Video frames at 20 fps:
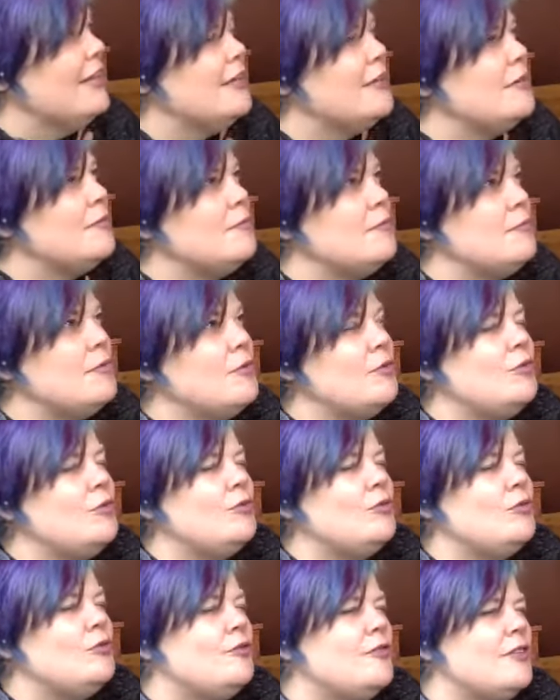that can
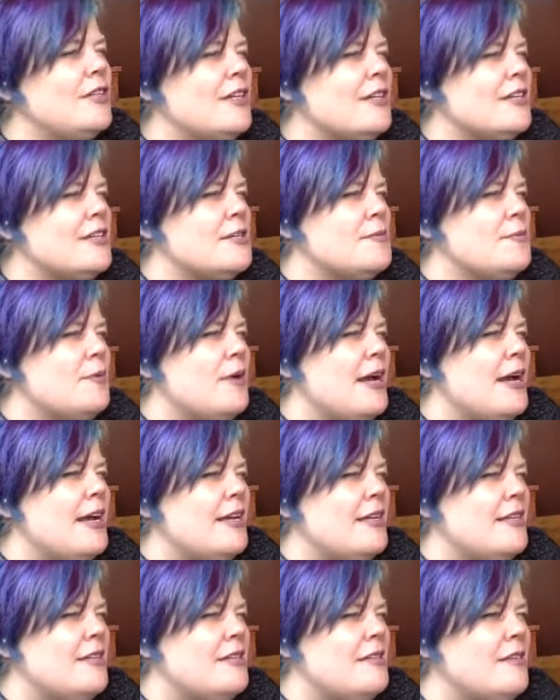move and
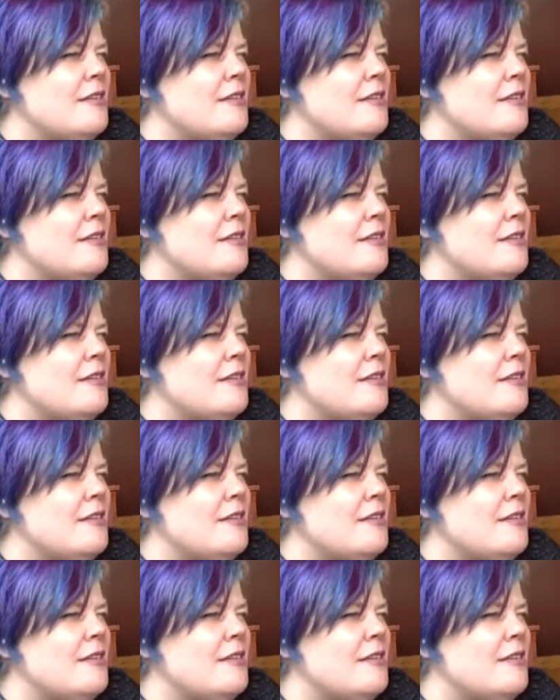express.